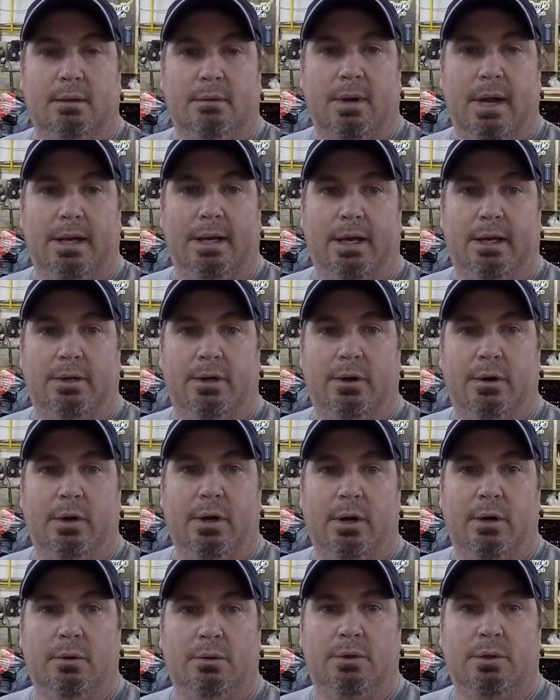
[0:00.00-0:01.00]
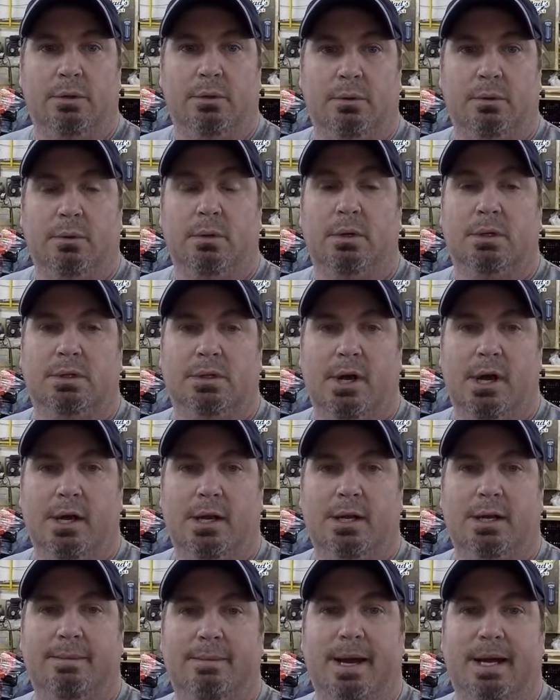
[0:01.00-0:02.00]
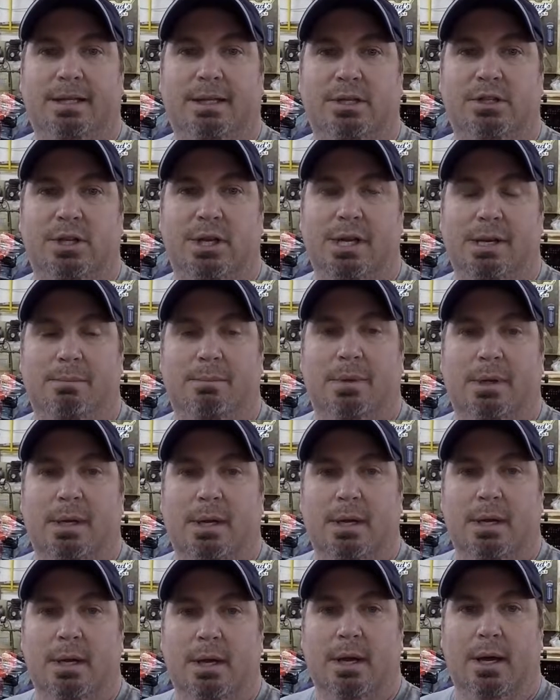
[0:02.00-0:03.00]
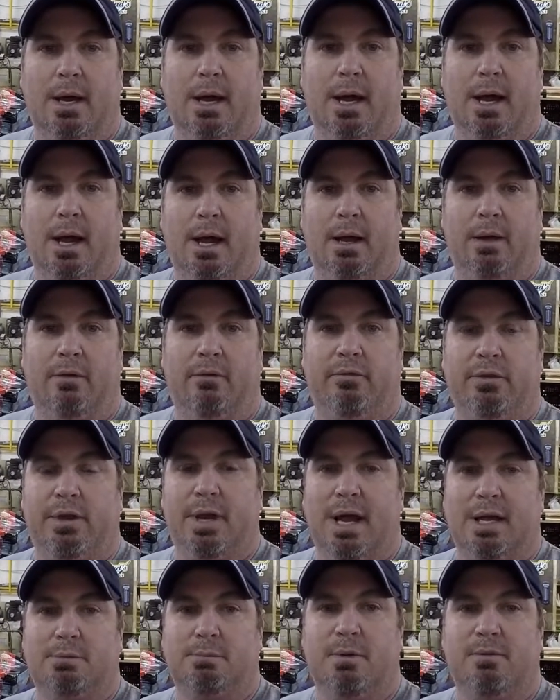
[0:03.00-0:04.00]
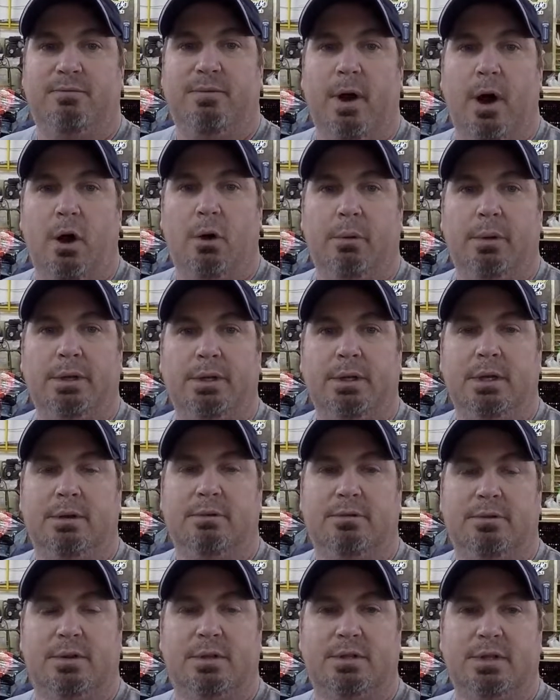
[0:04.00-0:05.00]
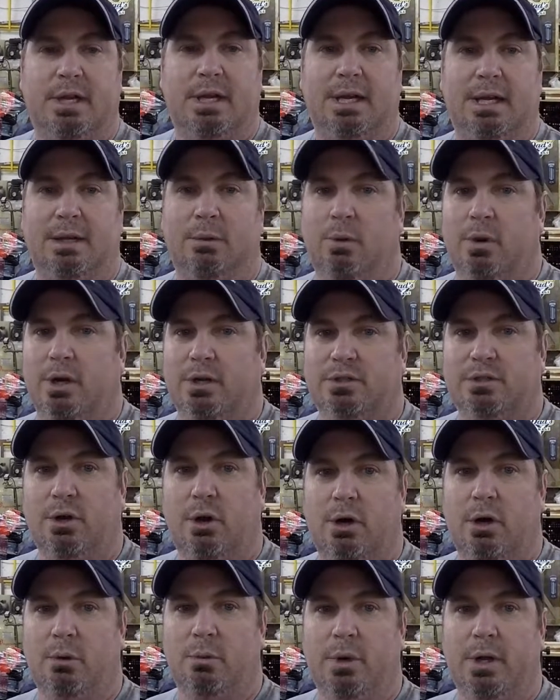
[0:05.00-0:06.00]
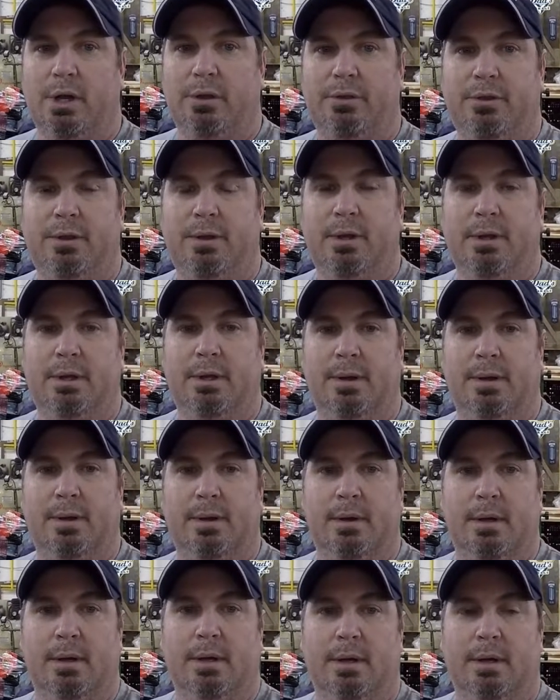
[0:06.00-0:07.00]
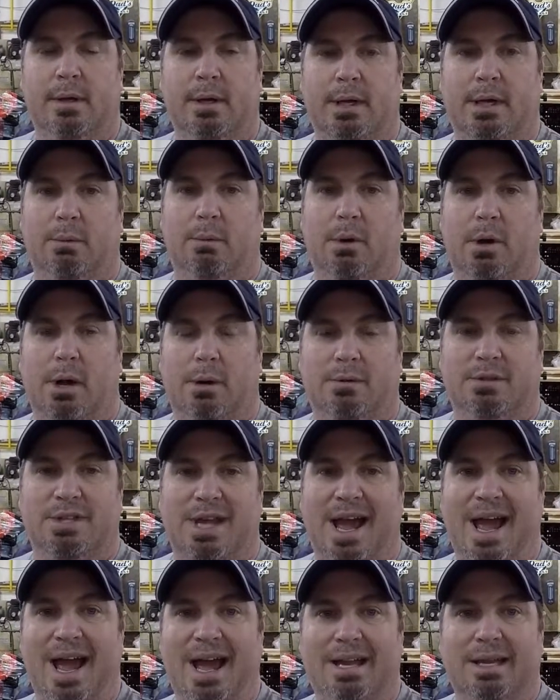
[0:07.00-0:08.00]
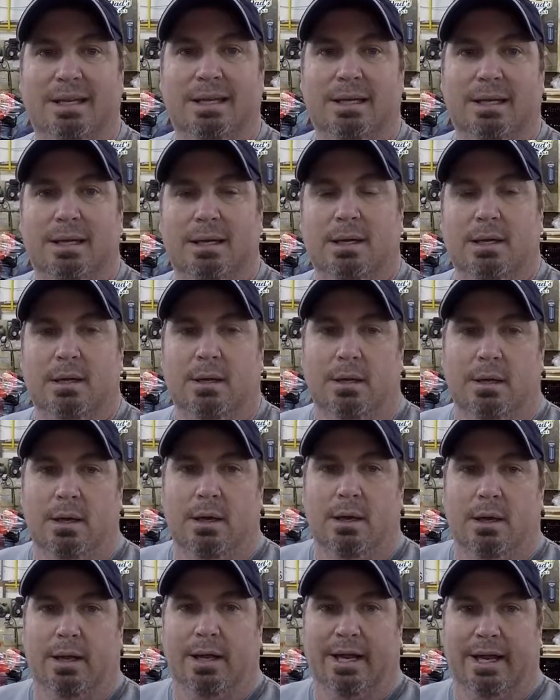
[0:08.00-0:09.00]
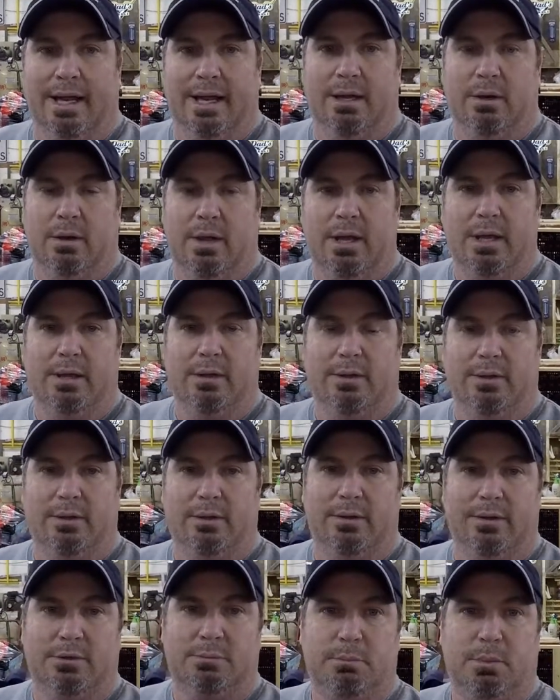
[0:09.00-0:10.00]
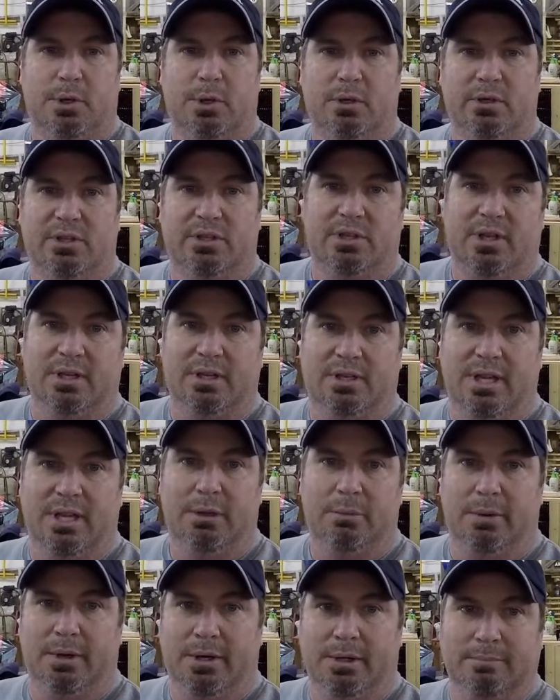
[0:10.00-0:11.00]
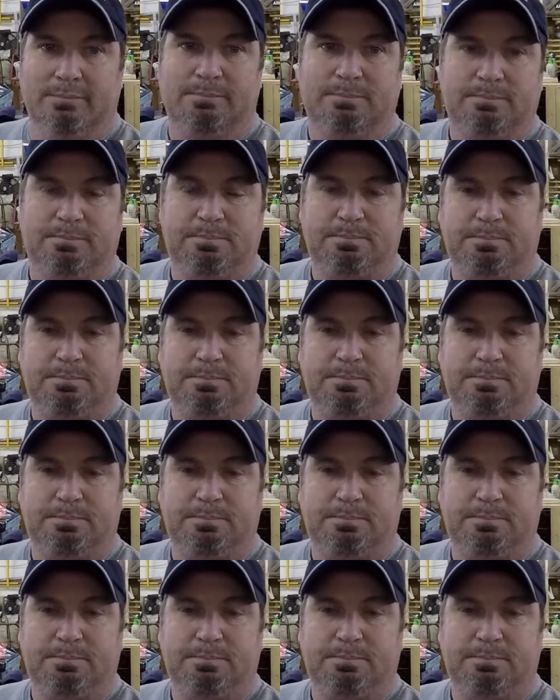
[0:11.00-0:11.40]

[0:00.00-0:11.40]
riding the Enduro to talking about the Jeep. If you guys have been following, you've seen what I started with and where I was at, and this build is continuing.